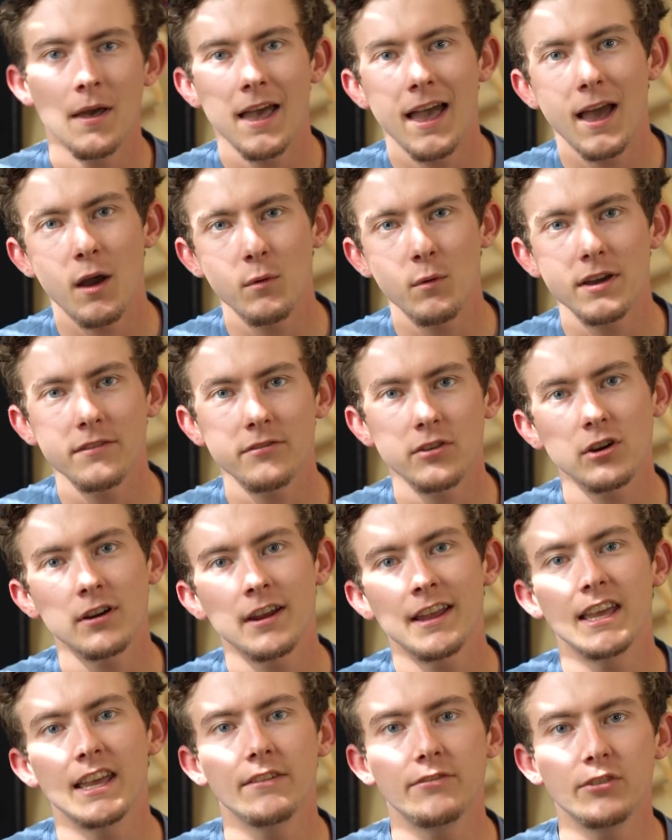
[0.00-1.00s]

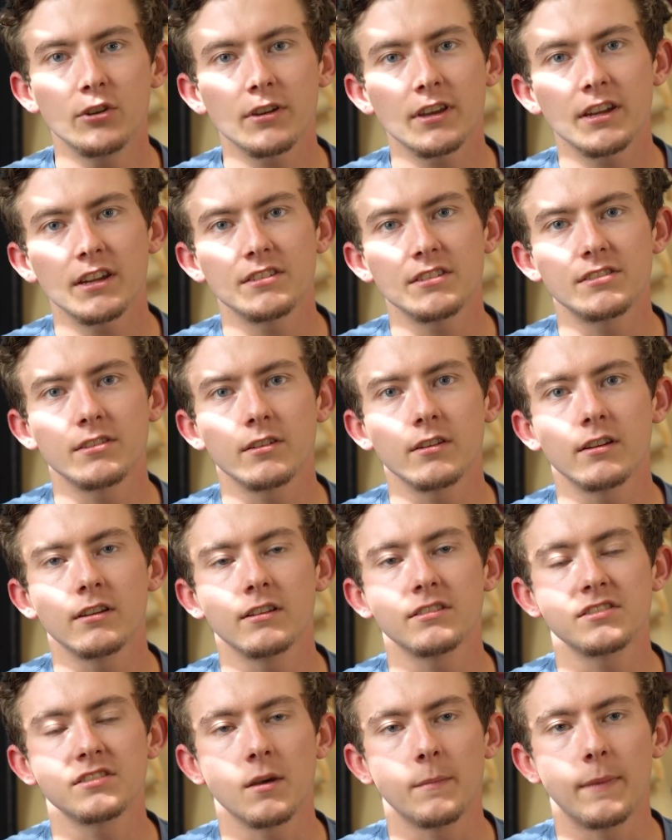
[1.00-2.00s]
However, if you're getting
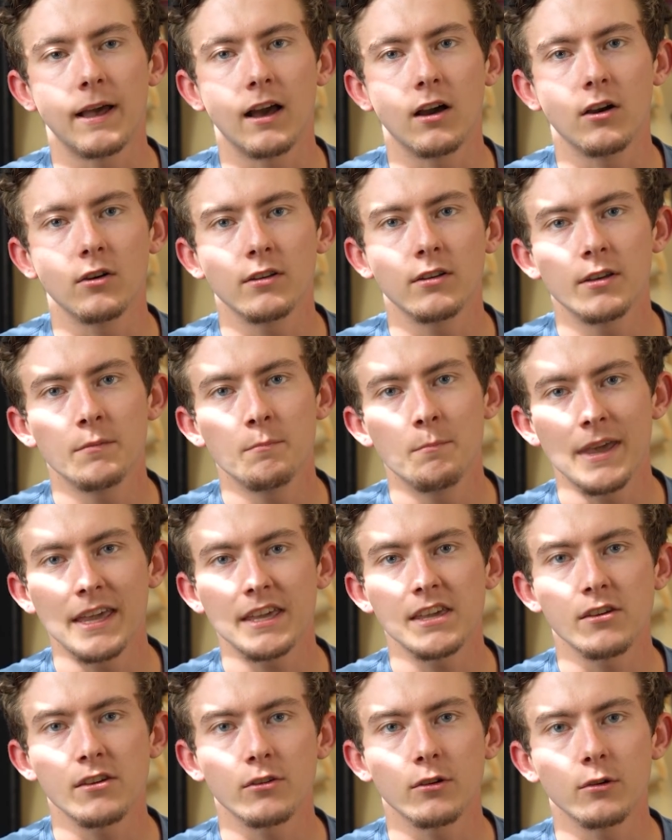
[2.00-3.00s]
serious about
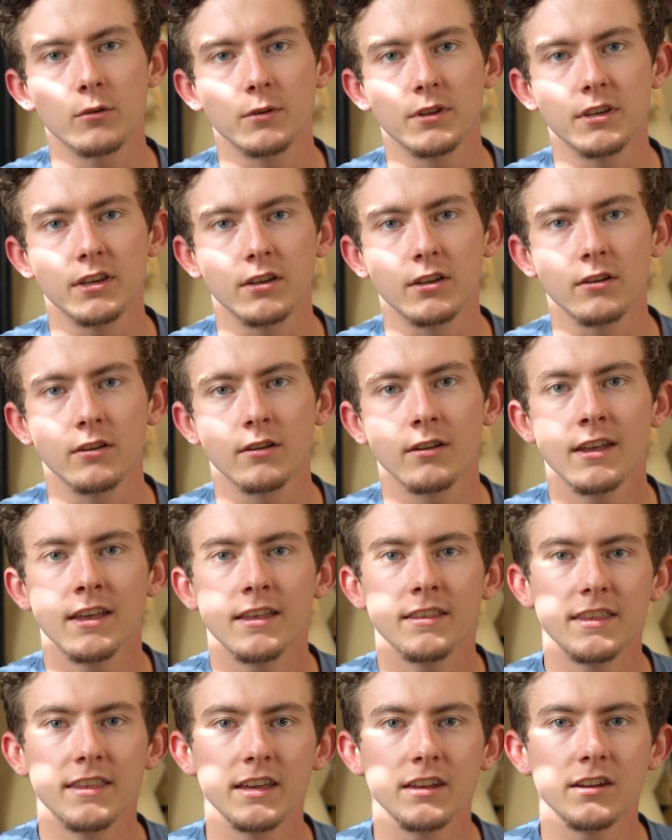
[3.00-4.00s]
making your own gear,
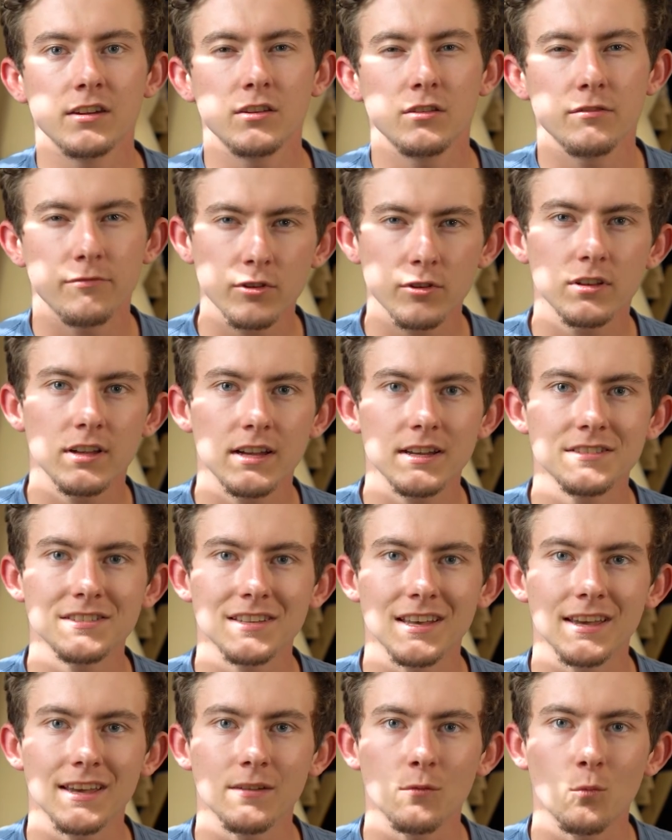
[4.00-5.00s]
then you've realized
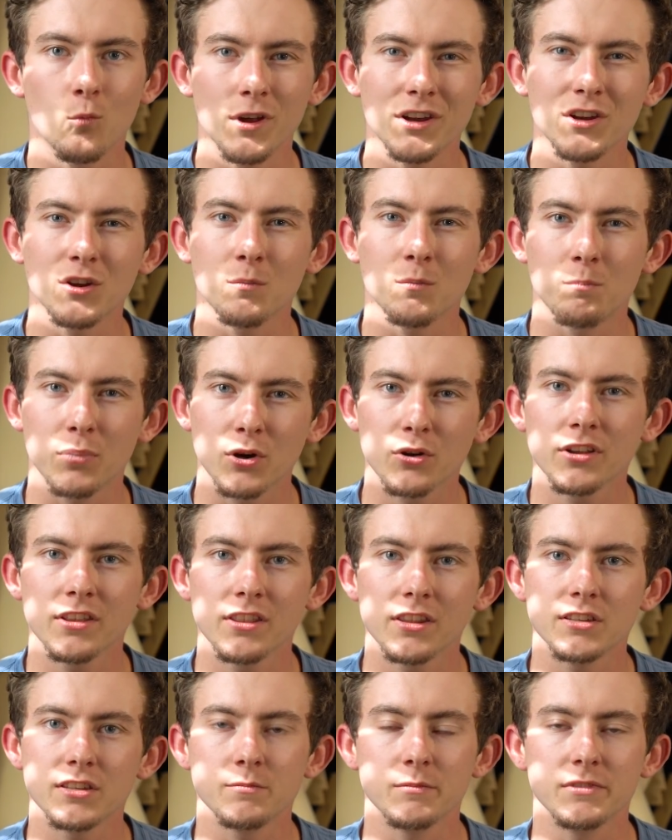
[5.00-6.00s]
that when you're burning
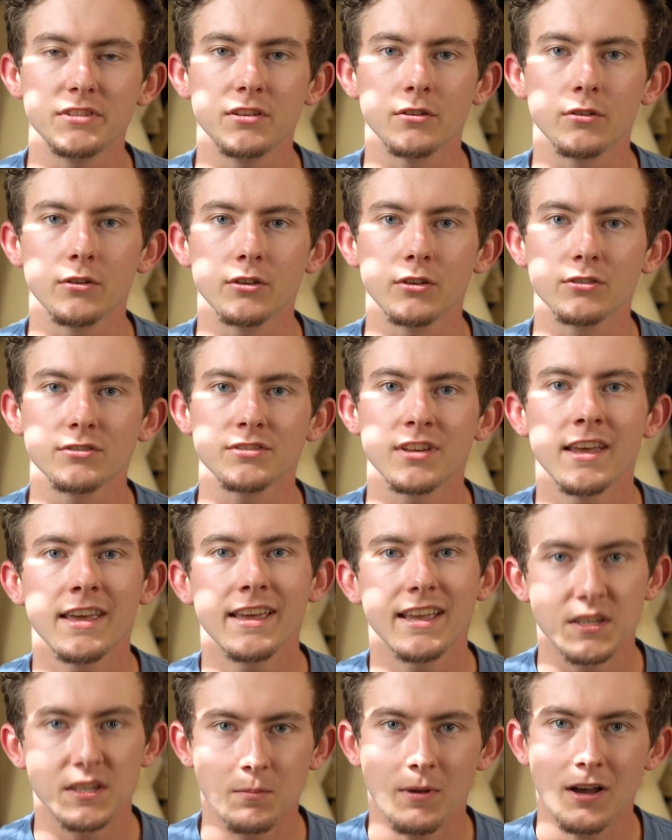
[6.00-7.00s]
these materials,
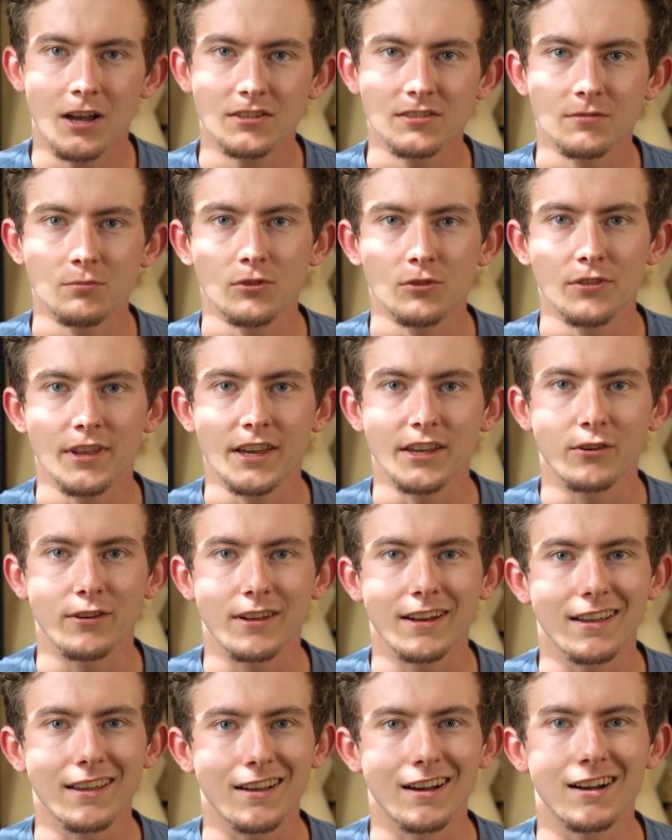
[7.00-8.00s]
it's possible that you're
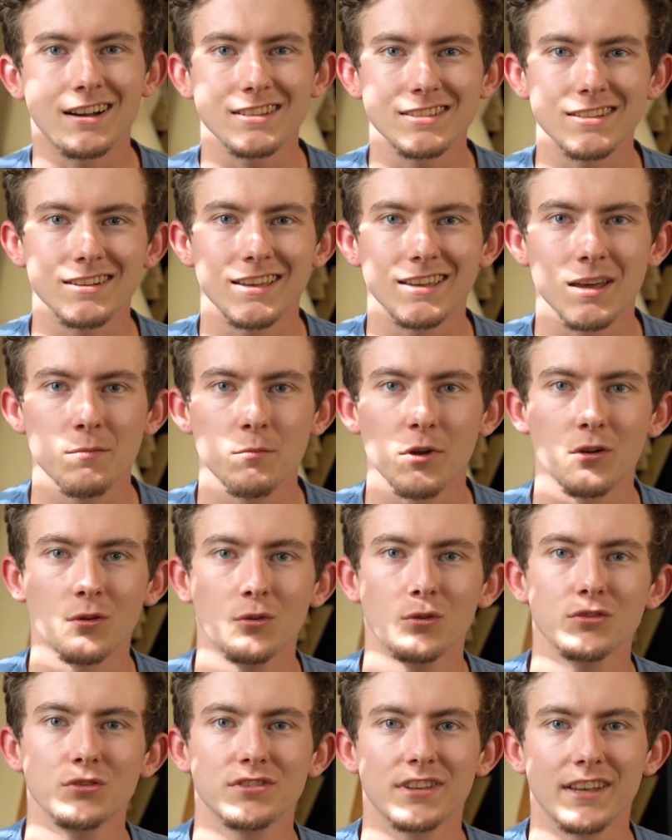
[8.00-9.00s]
getting caustic
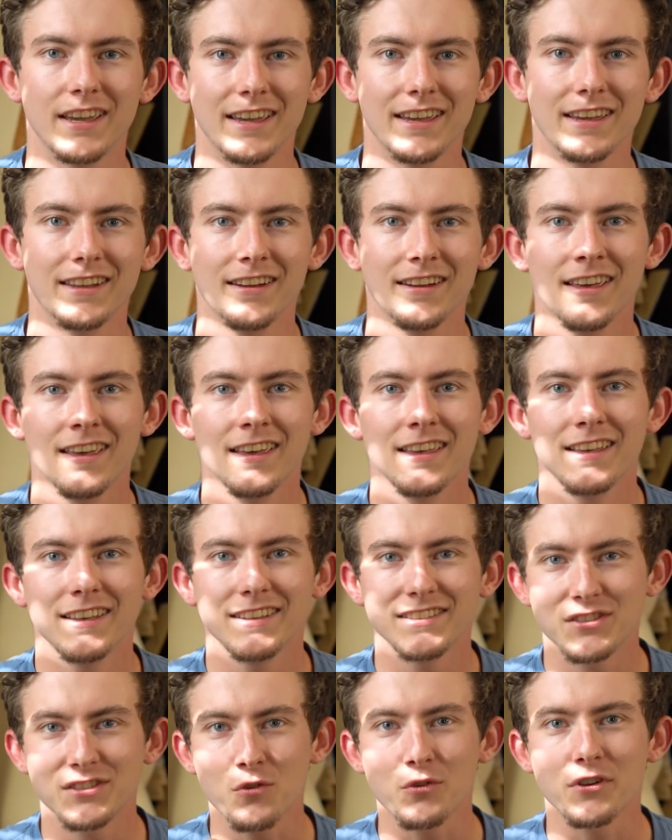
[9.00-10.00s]
chemicals and
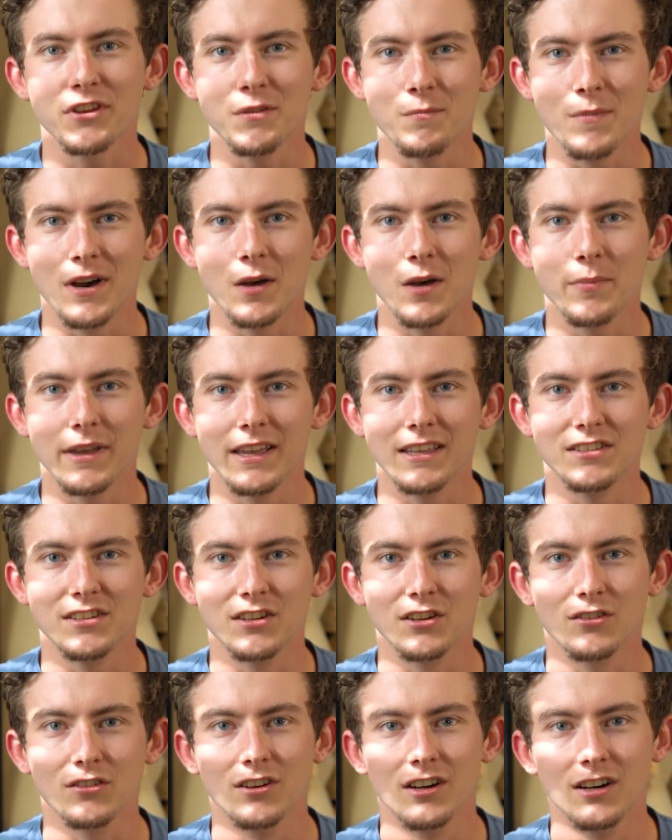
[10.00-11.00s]
soaking them up
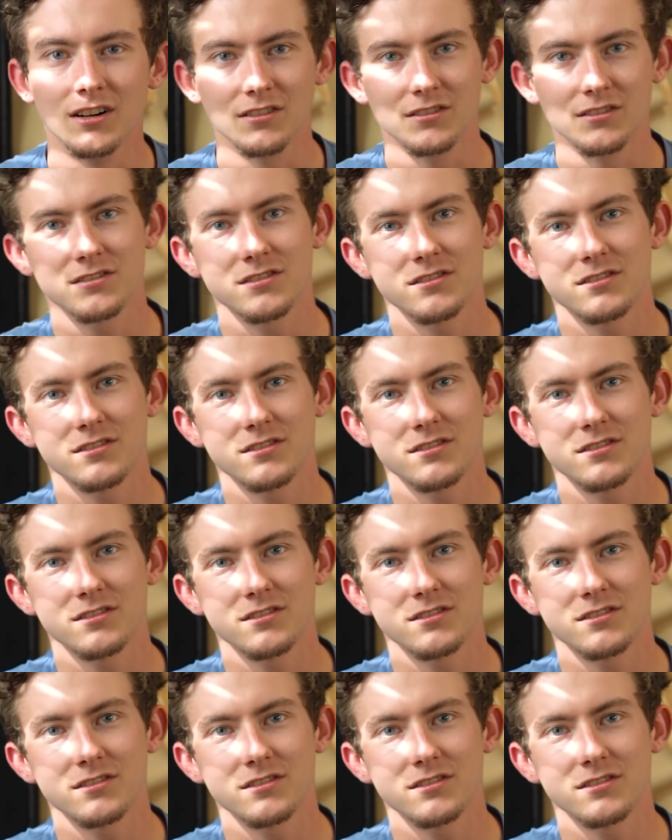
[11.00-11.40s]
into your lungs.